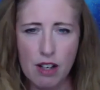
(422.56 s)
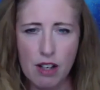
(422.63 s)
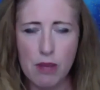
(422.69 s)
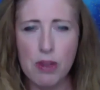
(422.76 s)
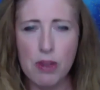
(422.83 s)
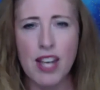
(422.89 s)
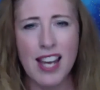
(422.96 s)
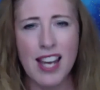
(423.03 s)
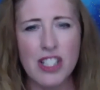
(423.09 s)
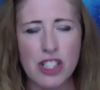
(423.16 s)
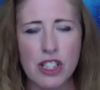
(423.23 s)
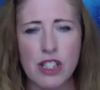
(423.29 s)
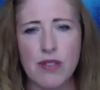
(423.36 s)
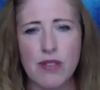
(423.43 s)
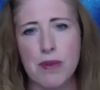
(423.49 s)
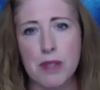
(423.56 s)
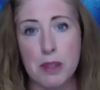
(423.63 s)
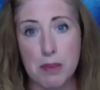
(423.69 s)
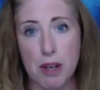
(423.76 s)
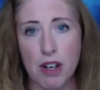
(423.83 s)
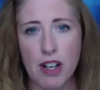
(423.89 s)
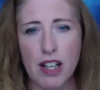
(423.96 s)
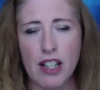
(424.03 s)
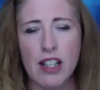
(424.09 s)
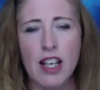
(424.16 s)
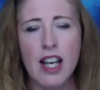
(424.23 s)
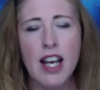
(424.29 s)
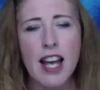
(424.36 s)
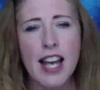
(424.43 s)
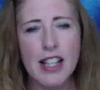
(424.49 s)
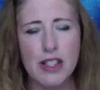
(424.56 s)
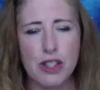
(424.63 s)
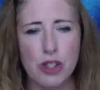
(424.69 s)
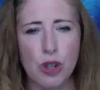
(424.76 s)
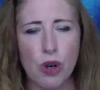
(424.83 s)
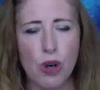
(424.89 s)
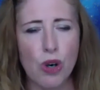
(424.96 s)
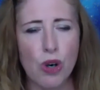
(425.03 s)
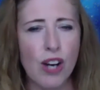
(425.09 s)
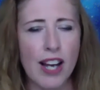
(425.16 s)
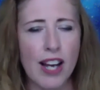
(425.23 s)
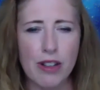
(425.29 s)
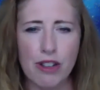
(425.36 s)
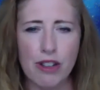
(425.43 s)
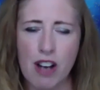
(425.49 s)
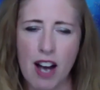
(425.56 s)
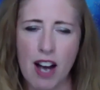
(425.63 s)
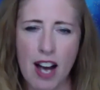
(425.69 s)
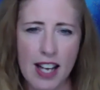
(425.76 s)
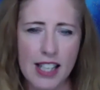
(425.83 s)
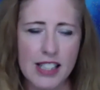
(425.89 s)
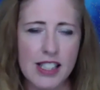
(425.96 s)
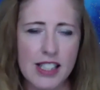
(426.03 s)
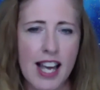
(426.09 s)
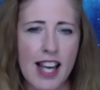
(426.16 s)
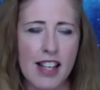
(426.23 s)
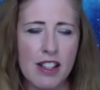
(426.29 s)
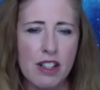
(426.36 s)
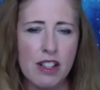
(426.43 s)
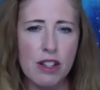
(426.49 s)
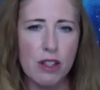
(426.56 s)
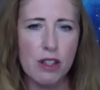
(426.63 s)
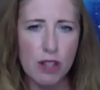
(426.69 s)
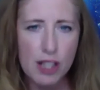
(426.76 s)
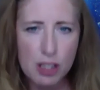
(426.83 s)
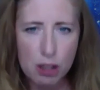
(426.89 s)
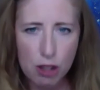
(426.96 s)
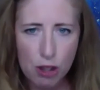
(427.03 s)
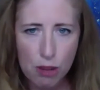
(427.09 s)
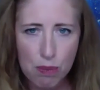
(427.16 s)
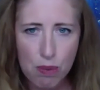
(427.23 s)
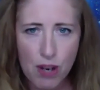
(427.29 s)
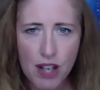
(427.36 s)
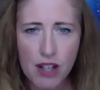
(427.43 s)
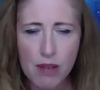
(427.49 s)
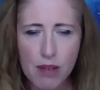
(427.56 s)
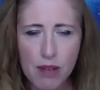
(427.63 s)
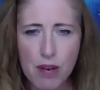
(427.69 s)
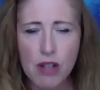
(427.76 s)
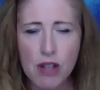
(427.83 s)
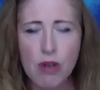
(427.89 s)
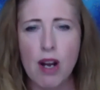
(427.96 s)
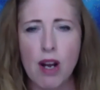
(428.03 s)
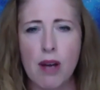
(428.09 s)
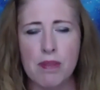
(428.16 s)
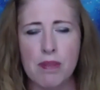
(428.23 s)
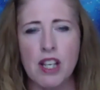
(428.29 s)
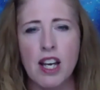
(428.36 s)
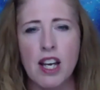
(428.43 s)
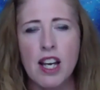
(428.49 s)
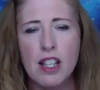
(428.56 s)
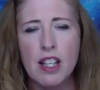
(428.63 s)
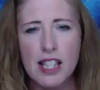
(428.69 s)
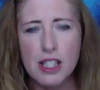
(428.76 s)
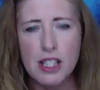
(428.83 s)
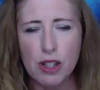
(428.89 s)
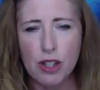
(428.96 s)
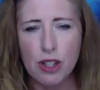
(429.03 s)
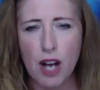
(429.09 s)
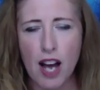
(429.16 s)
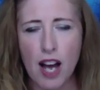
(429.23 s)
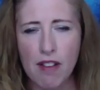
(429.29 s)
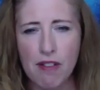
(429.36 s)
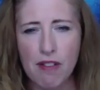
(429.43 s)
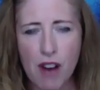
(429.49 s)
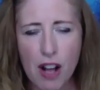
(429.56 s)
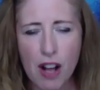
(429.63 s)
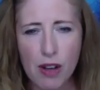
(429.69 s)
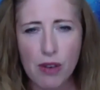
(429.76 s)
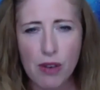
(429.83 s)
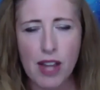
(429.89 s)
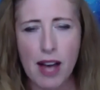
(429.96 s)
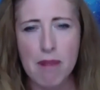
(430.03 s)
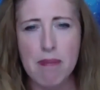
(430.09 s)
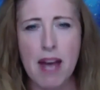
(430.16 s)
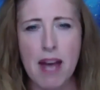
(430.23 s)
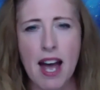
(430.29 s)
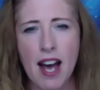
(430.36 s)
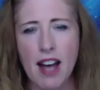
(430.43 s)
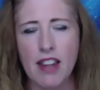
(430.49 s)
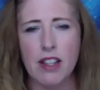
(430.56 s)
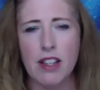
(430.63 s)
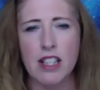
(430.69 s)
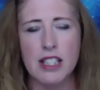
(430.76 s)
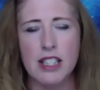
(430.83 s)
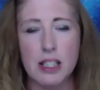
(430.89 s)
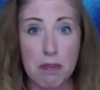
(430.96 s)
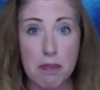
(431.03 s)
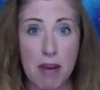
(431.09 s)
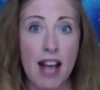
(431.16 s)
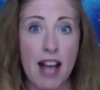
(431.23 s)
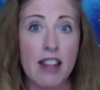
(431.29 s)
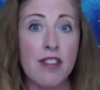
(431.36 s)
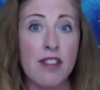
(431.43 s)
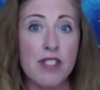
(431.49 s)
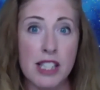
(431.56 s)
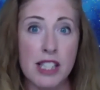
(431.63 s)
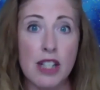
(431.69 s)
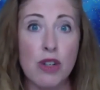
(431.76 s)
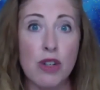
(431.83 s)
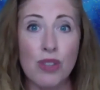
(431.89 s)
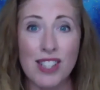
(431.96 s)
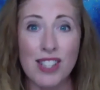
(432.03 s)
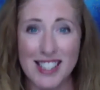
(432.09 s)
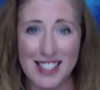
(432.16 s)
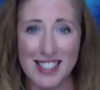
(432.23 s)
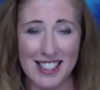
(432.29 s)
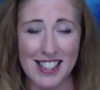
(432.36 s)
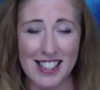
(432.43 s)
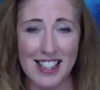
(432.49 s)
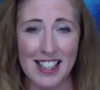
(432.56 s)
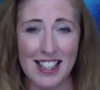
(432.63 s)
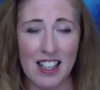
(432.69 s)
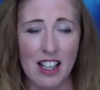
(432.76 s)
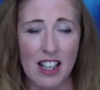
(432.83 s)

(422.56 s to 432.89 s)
communications from spirit and soul and your guides and these are your bread, breadcrumbs these are uh, follow that path because it's a path of synchronicity